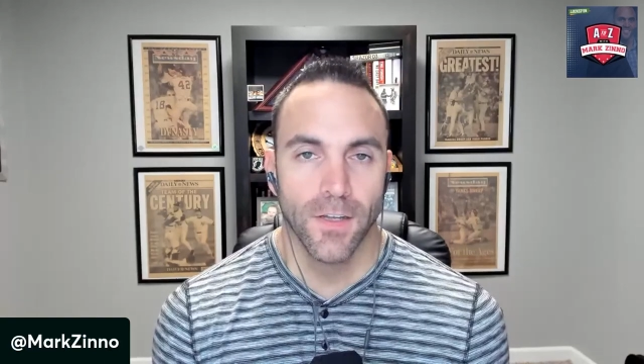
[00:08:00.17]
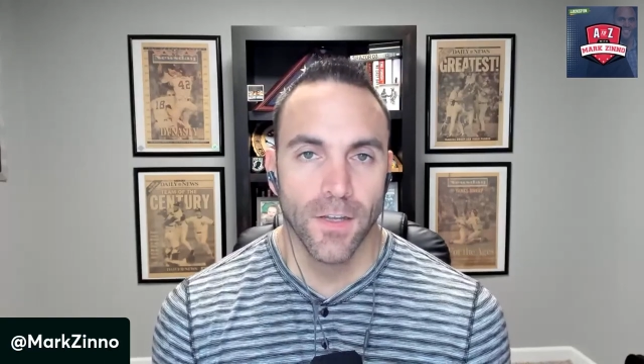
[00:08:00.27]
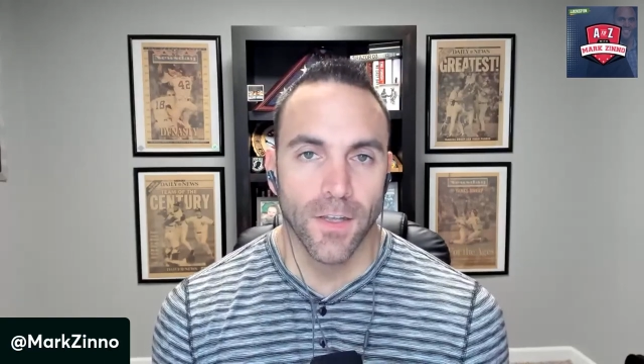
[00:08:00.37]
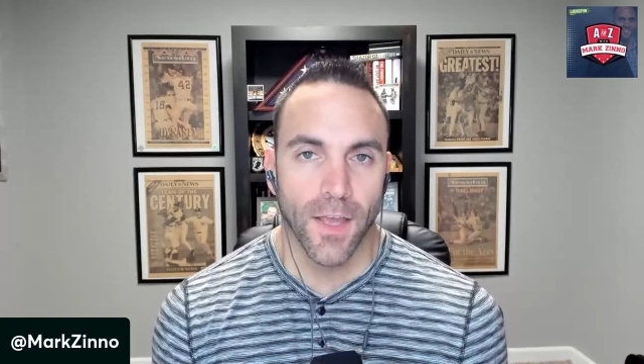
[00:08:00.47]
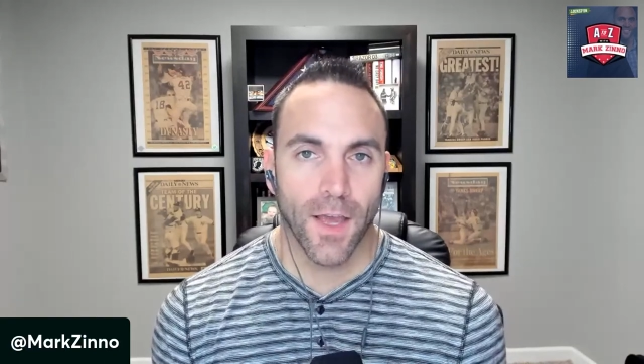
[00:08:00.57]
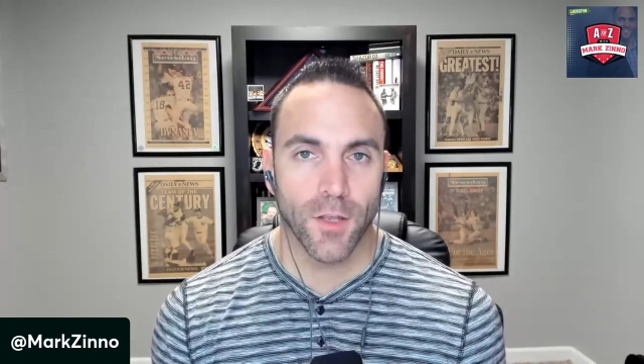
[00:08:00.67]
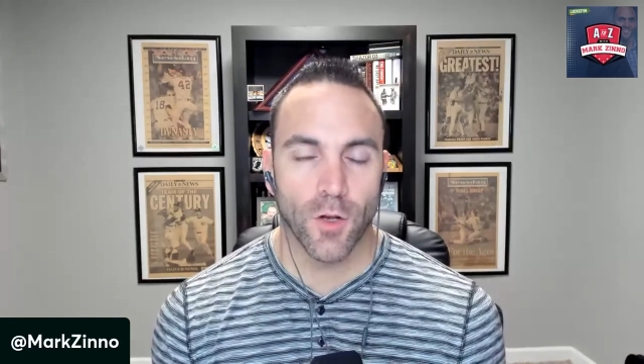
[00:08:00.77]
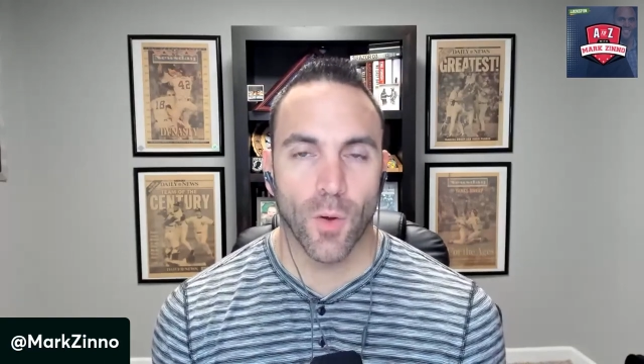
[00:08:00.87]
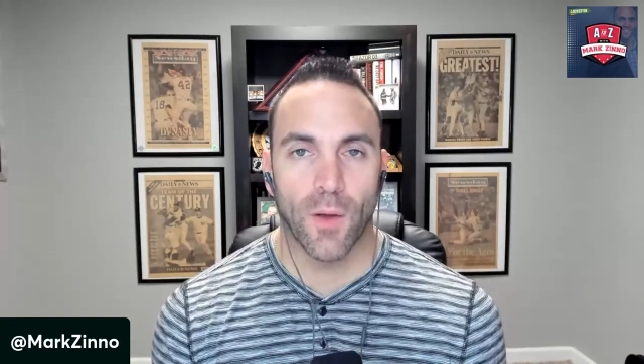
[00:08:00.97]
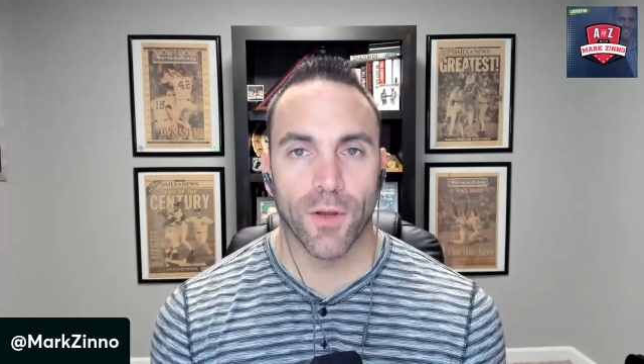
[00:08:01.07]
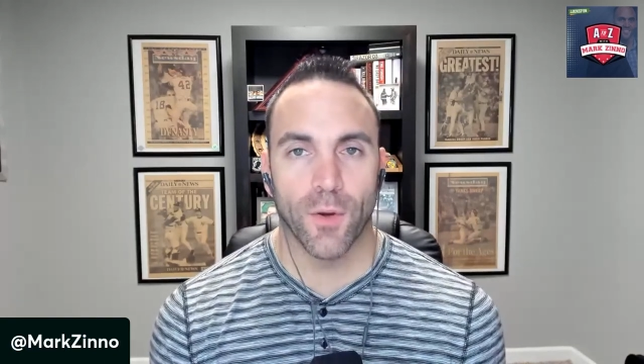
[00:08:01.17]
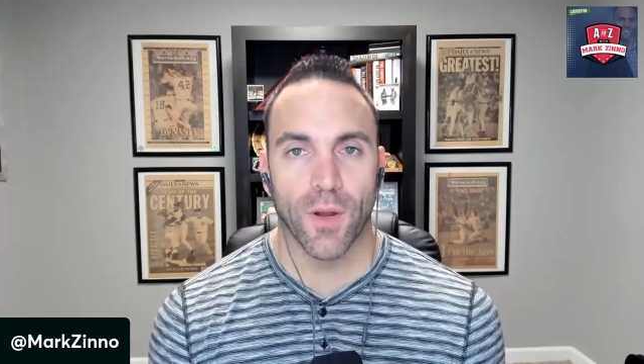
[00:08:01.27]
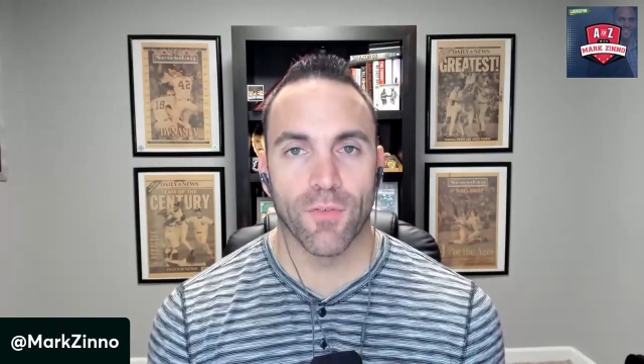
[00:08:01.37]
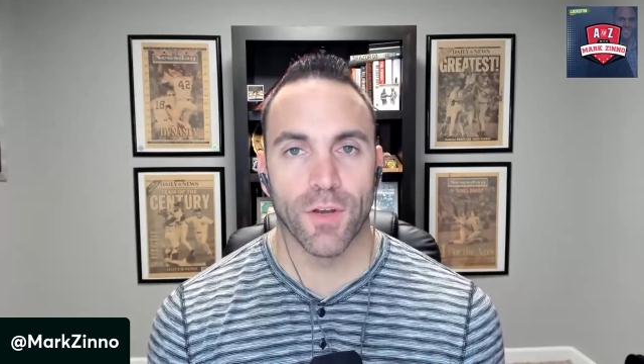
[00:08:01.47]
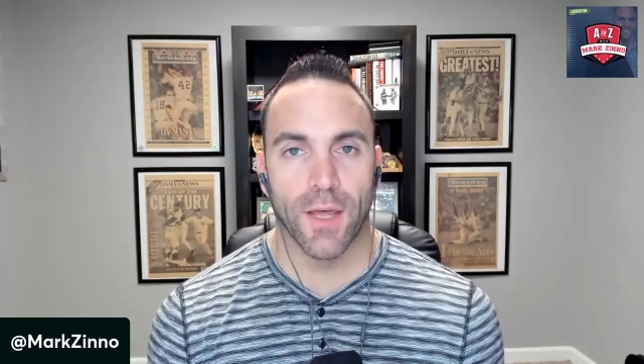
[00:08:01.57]
Yeah, you know how we do it
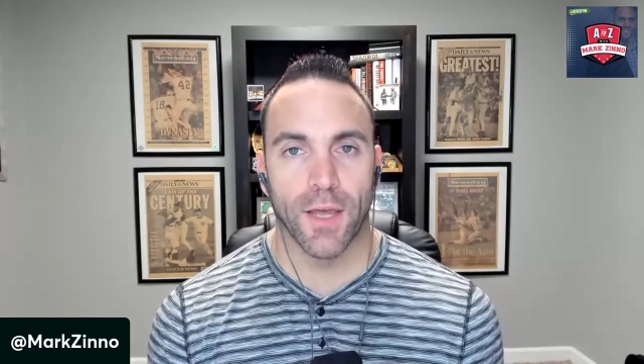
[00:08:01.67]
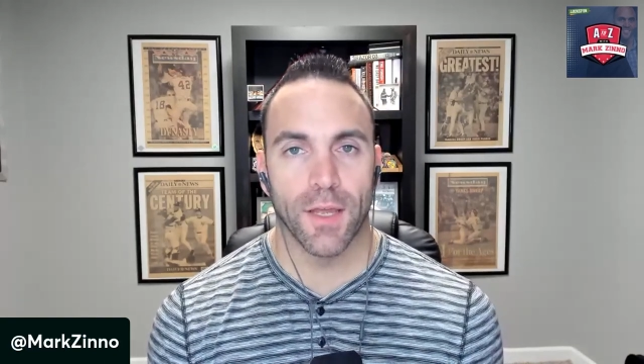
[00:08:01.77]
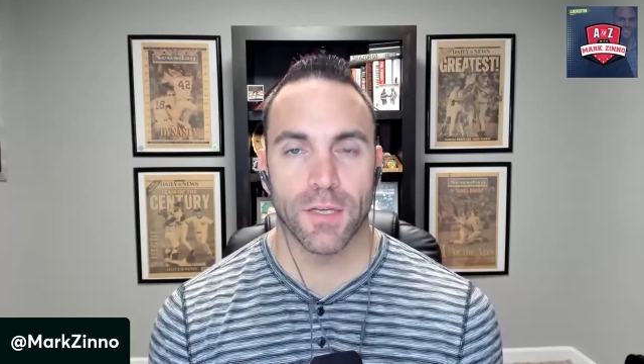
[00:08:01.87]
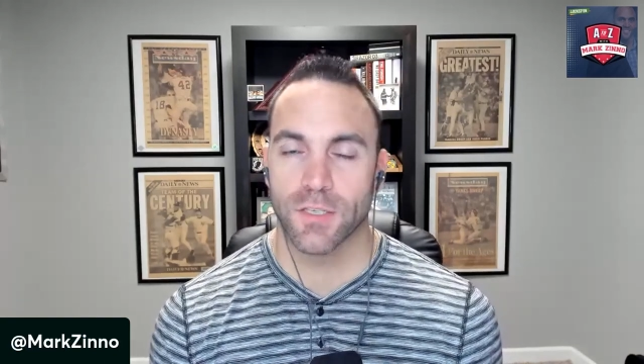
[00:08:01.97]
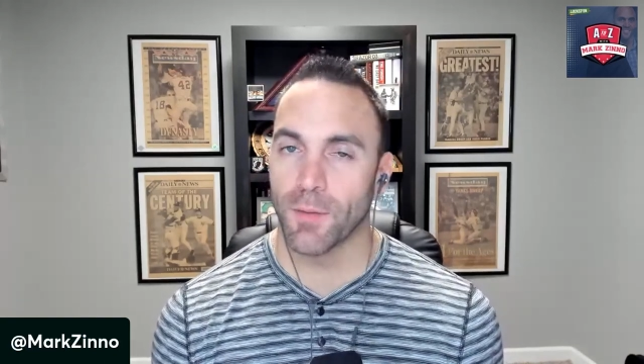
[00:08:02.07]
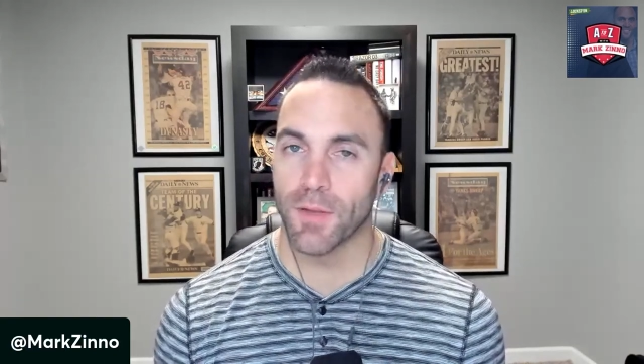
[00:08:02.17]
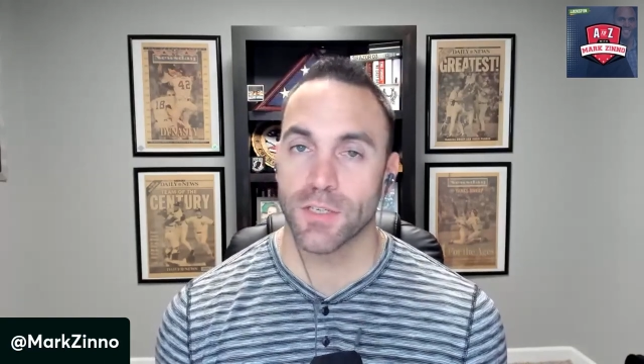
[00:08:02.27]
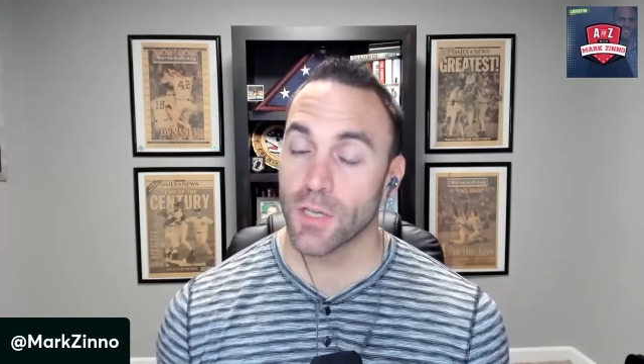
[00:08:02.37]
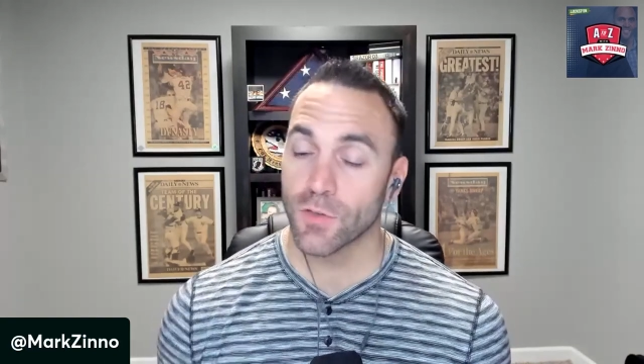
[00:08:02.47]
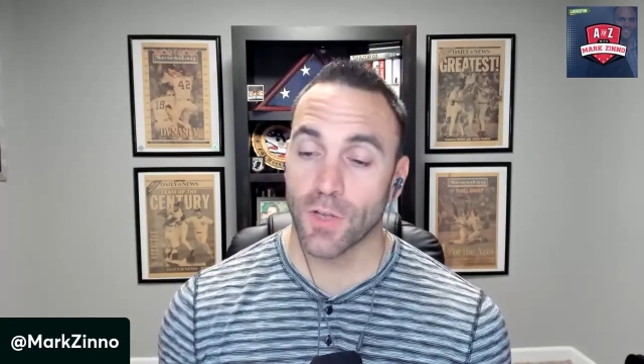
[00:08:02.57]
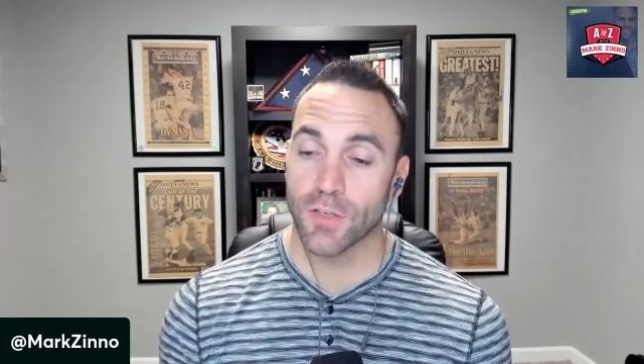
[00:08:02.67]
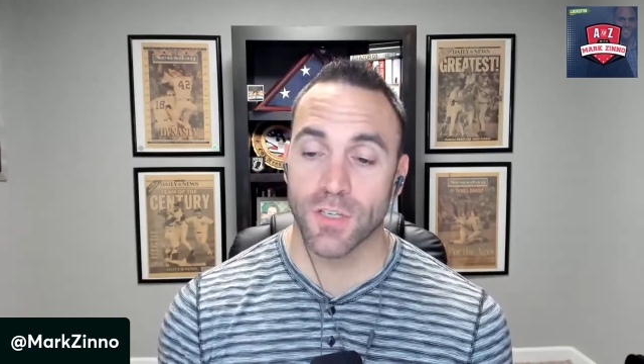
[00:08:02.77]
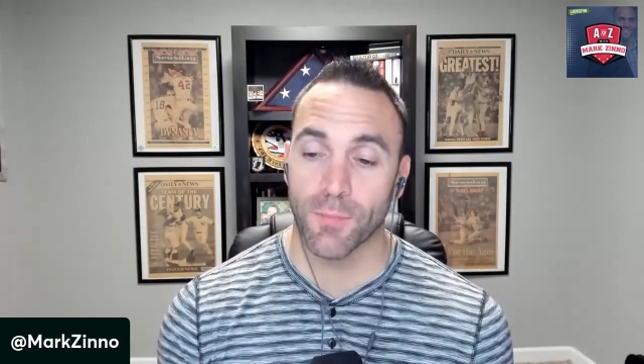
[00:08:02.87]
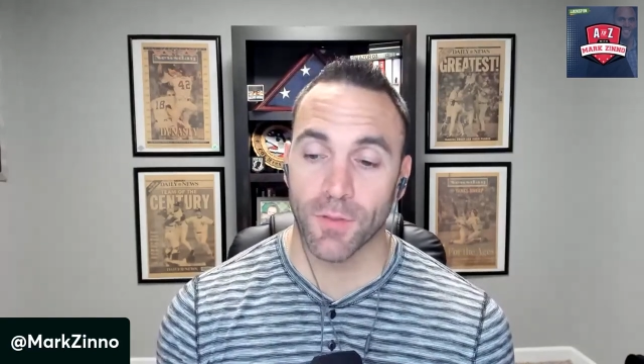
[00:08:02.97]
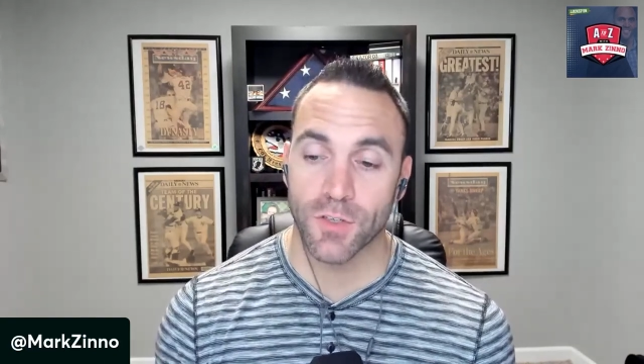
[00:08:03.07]
every day. Somebody says or does
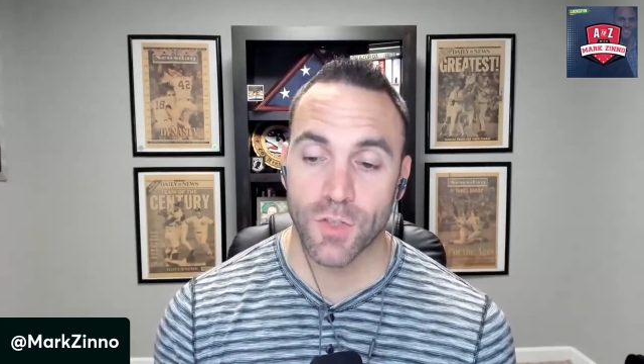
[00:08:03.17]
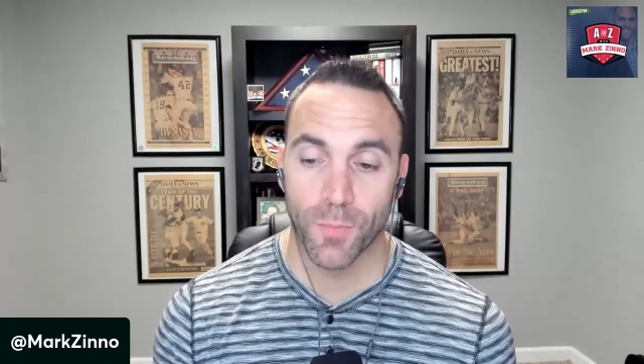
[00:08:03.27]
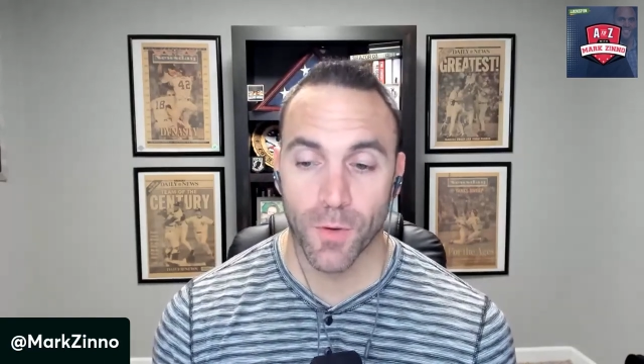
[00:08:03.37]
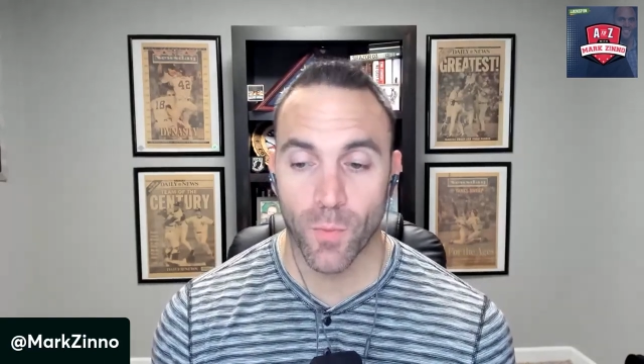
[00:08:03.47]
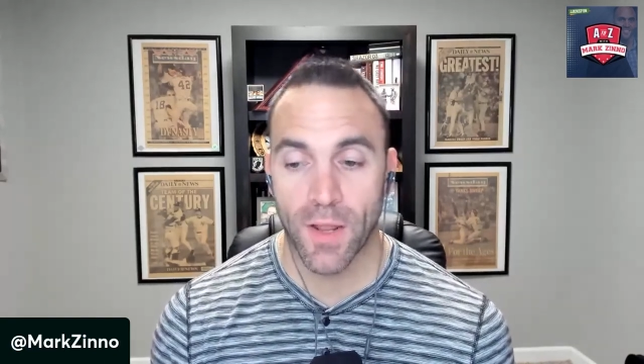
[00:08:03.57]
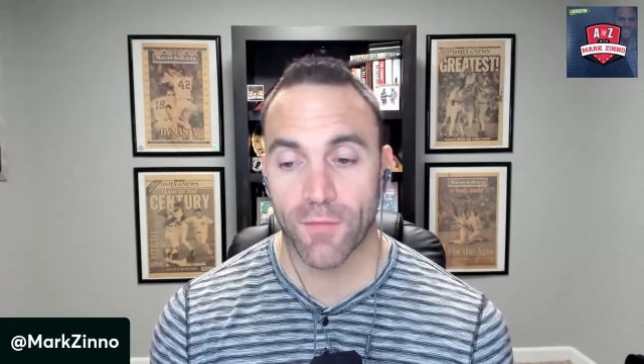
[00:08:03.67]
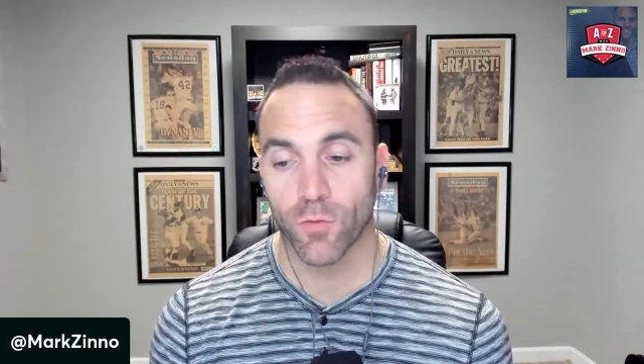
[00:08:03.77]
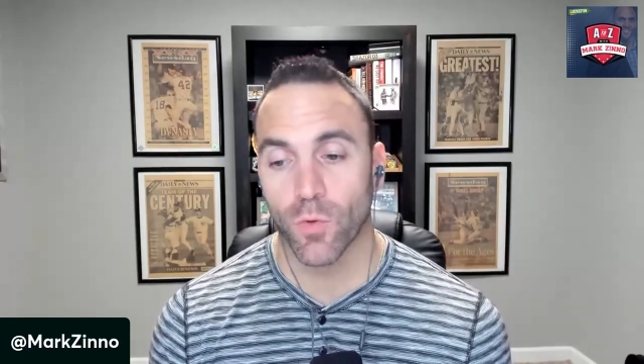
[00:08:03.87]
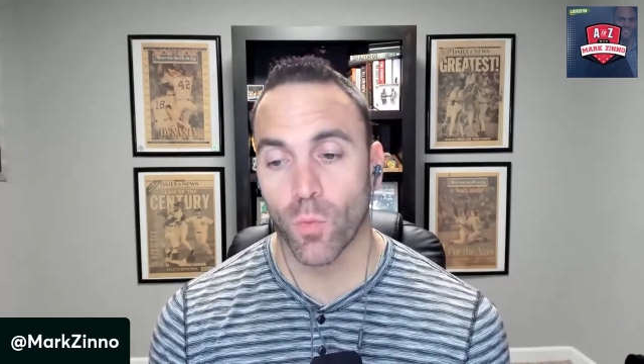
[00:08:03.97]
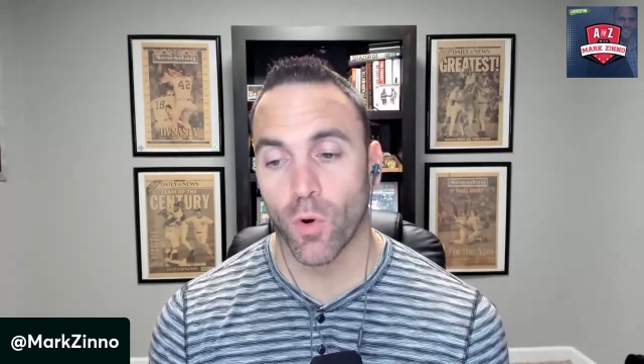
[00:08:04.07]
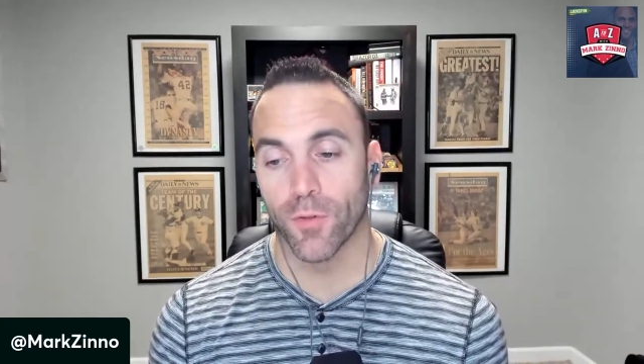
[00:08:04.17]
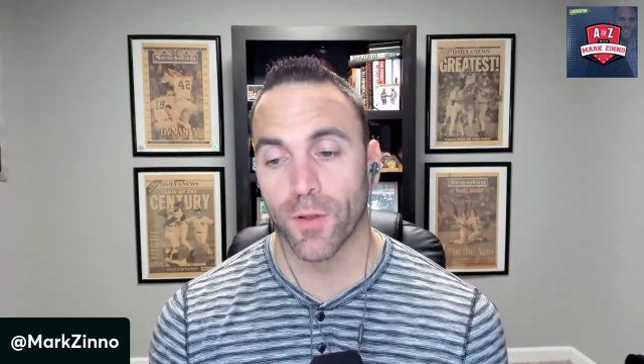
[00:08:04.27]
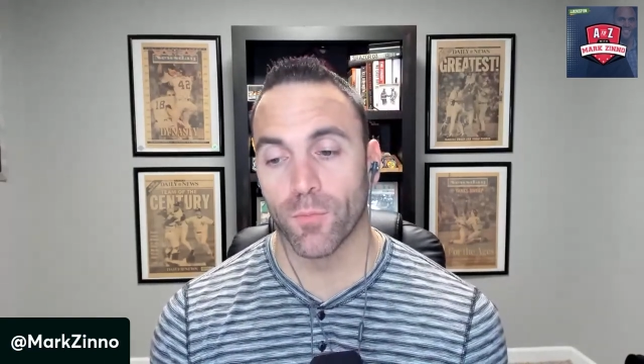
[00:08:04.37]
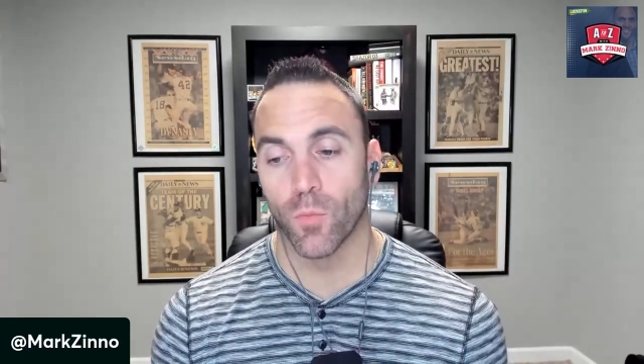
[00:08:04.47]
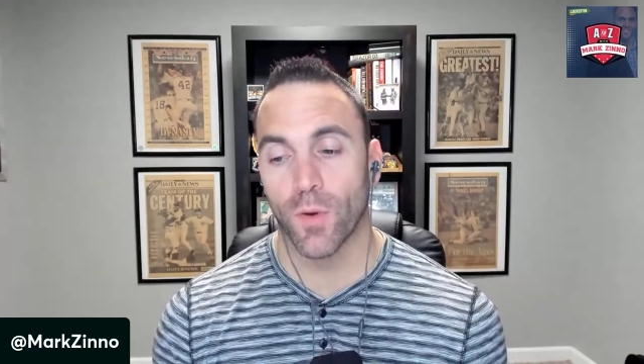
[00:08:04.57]
something stupid, we have to reward them.